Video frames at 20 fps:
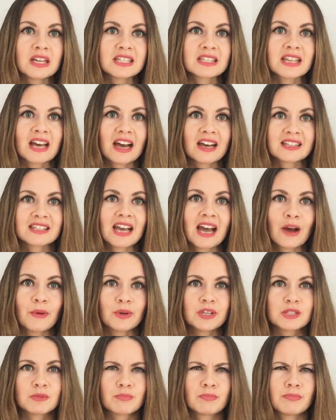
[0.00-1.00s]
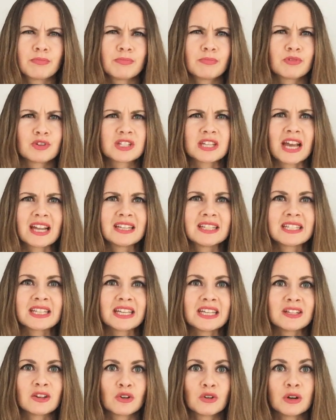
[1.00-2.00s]
that's how it's
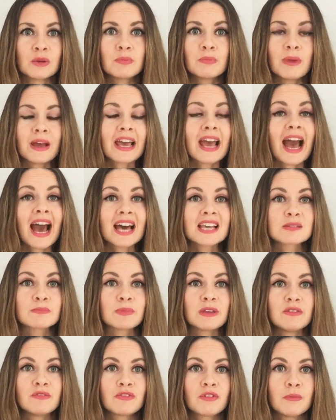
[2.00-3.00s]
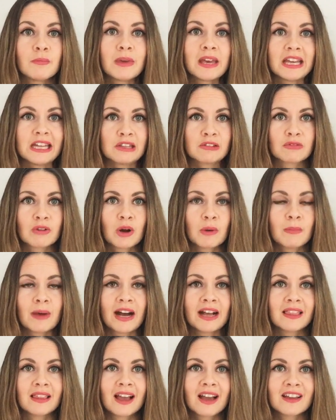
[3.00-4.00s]
presented, or it has been for me throughout
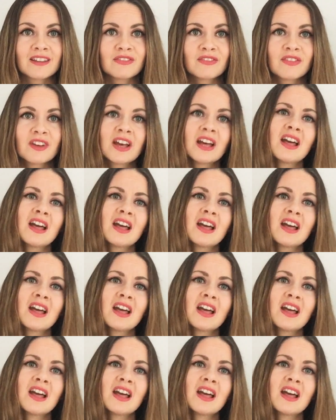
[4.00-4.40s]
my life.